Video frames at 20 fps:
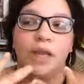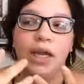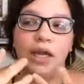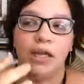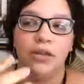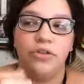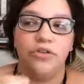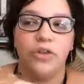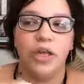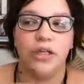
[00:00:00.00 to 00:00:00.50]

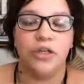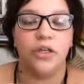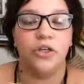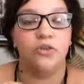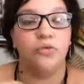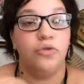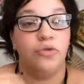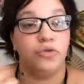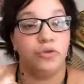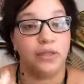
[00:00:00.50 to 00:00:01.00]
anything that
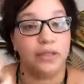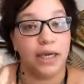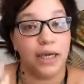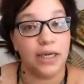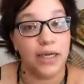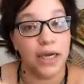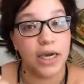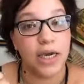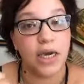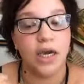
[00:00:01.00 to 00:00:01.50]
deals with your
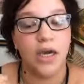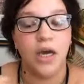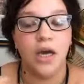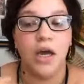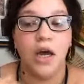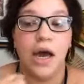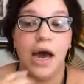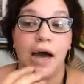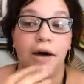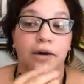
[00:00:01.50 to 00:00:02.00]
psyche,
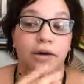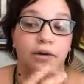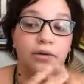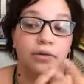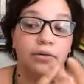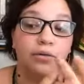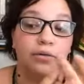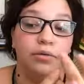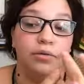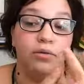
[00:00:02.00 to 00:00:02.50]

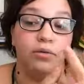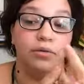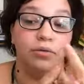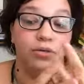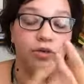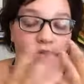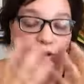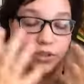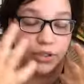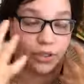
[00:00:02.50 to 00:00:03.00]
how
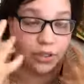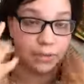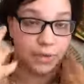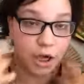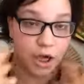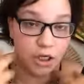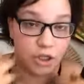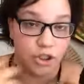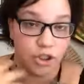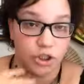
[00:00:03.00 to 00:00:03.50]
your
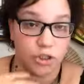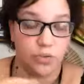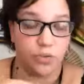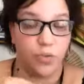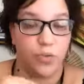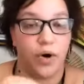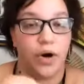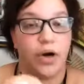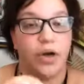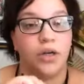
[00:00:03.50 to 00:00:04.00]
subconscious
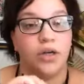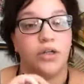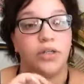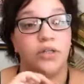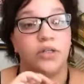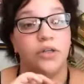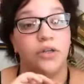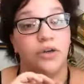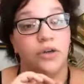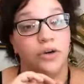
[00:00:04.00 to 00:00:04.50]

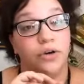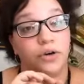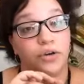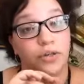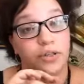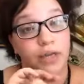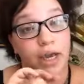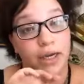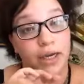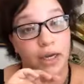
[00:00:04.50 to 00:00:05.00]
works,
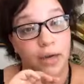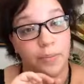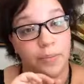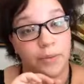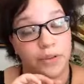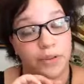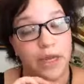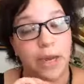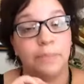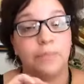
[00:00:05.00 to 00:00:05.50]
your psychic
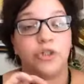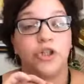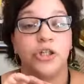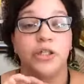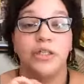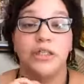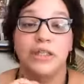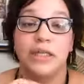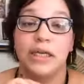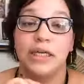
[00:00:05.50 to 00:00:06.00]

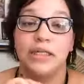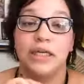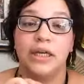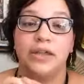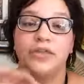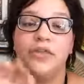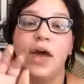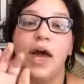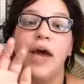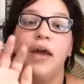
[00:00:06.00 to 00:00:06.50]
perceptions, things
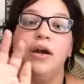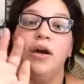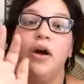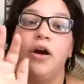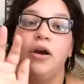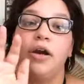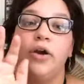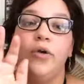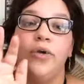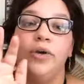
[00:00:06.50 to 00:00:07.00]
like that
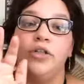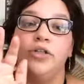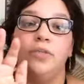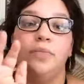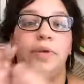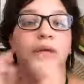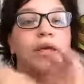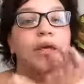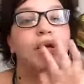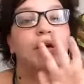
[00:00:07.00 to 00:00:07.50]
are going to
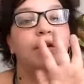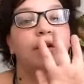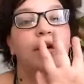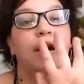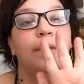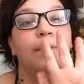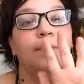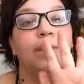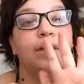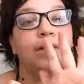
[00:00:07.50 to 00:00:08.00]
be
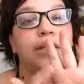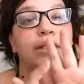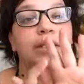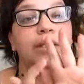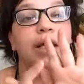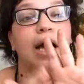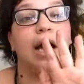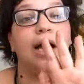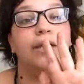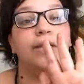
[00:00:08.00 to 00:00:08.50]
up on the
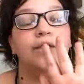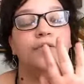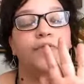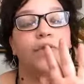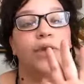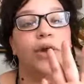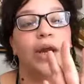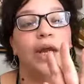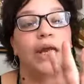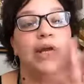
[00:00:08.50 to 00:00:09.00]
sides of
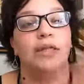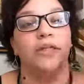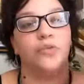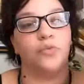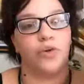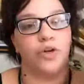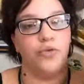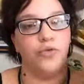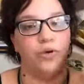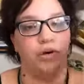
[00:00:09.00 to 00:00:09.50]
your
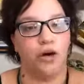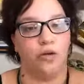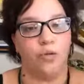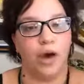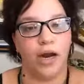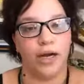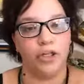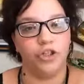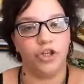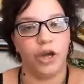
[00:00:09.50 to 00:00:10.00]
hands where you would
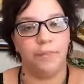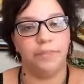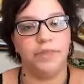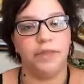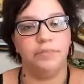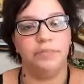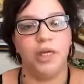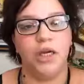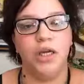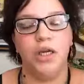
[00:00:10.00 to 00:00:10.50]
karate chop
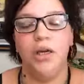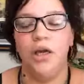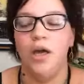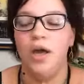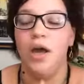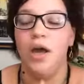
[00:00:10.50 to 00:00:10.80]
something.